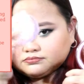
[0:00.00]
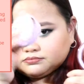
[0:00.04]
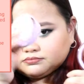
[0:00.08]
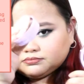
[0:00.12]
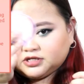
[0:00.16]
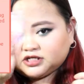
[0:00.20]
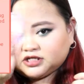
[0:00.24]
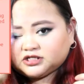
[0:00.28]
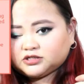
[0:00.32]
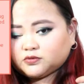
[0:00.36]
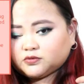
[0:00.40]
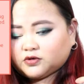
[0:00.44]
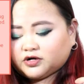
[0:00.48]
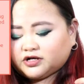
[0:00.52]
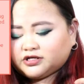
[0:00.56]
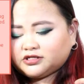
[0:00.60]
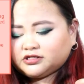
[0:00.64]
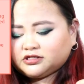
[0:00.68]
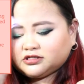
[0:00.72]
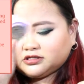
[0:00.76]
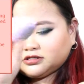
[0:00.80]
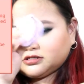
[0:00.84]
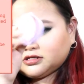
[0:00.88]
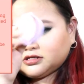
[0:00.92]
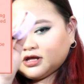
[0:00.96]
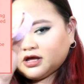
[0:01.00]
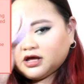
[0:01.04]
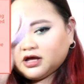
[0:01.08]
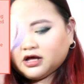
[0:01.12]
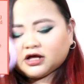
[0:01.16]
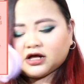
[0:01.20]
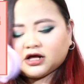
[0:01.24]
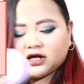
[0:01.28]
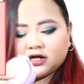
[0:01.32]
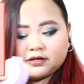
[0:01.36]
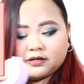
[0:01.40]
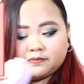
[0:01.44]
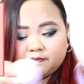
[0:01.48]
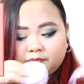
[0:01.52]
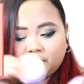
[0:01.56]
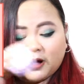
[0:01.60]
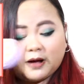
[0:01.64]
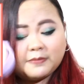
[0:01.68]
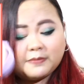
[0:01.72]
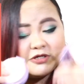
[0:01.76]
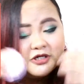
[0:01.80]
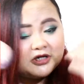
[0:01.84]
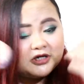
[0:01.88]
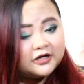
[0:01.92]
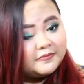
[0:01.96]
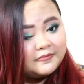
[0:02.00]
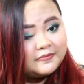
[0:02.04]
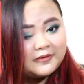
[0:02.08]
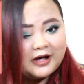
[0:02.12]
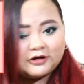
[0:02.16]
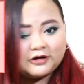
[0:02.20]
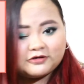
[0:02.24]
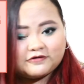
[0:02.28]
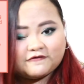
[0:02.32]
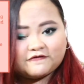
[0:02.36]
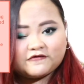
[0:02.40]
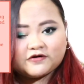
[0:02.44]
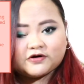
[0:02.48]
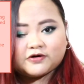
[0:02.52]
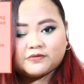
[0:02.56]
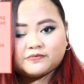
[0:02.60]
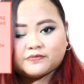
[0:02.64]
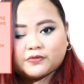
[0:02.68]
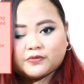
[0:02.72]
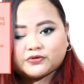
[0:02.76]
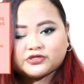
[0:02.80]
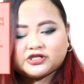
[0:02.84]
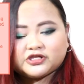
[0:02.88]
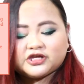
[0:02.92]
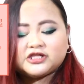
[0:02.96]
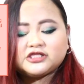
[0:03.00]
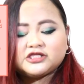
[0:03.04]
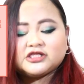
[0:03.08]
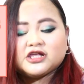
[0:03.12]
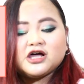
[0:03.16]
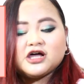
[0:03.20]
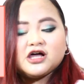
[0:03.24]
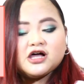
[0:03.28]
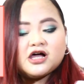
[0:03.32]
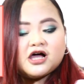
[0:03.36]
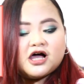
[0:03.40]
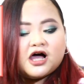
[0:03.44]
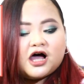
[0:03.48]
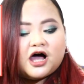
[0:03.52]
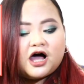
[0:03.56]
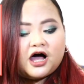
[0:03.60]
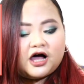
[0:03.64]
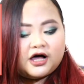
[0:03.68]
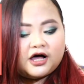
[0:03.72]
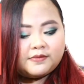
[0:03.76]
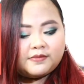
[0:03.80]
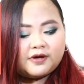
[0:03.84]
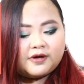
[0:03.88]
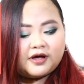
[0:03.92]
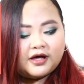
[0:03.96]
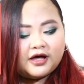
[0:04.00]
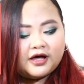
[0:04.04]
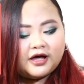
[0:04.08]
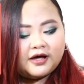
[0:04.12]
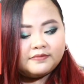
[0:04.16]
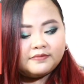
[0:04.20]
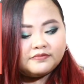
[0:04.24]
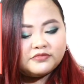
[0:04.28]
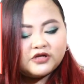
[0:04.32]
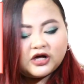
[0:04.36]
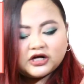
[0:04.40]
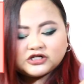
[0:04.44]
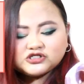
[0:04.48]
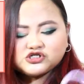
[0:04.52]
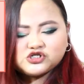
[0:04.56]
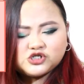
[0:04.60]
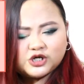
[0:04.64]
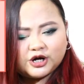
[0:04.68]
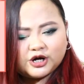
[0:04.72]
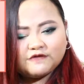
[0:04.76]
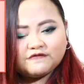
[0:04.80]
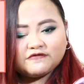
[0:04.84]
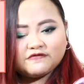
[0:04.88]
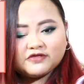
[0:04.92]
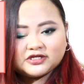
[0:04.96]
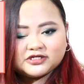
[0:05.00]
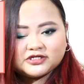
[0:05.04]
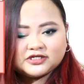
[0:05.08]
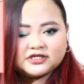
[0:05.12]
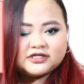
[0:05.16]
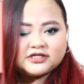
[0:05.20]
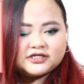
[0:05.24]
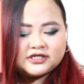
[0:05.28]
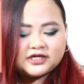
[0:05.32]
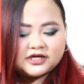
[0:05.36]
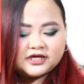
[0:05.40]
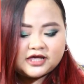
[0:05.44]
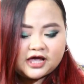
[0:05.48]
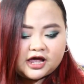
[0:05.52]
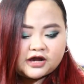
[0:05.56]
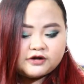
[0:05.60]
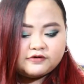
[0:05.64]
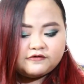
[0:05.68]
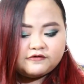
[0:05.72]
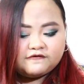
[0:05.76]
this one pops up out of the component. I'm not sure if this is again